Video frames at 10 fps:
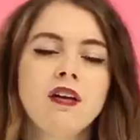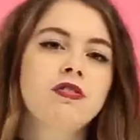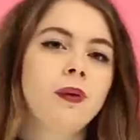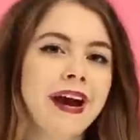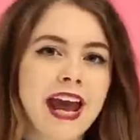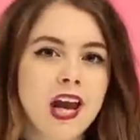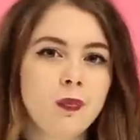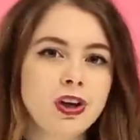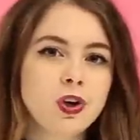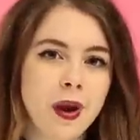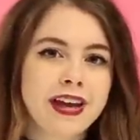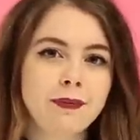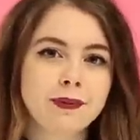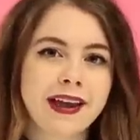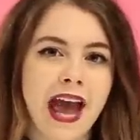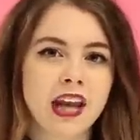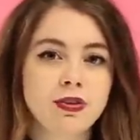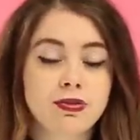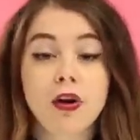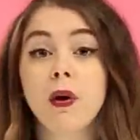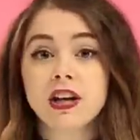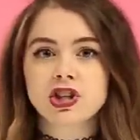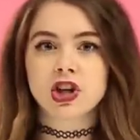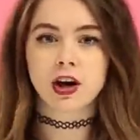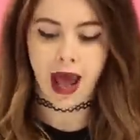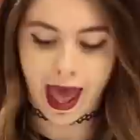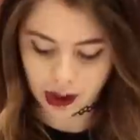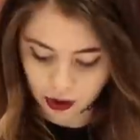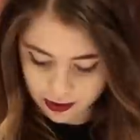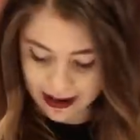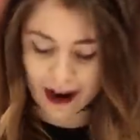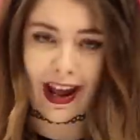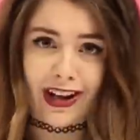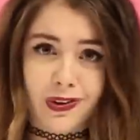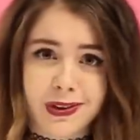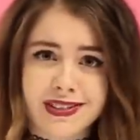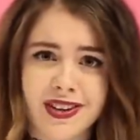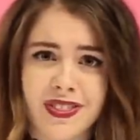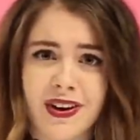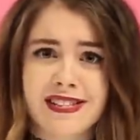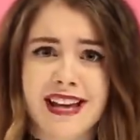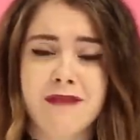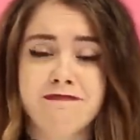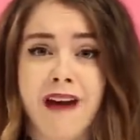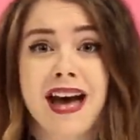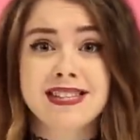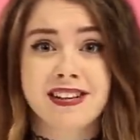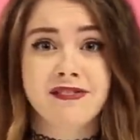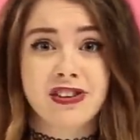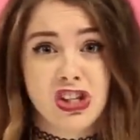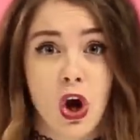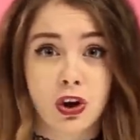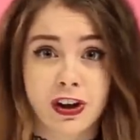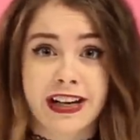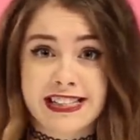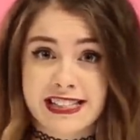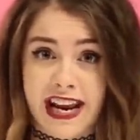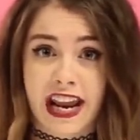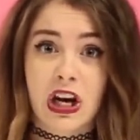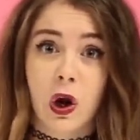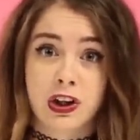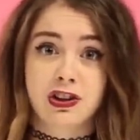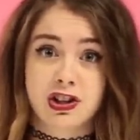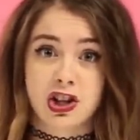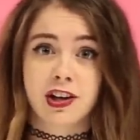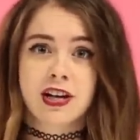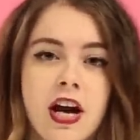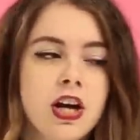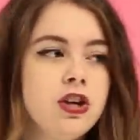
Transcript: So I hate when you wake up late and you throw on a shirt and look down and notice that there is a massive deodorant stain on your shirt.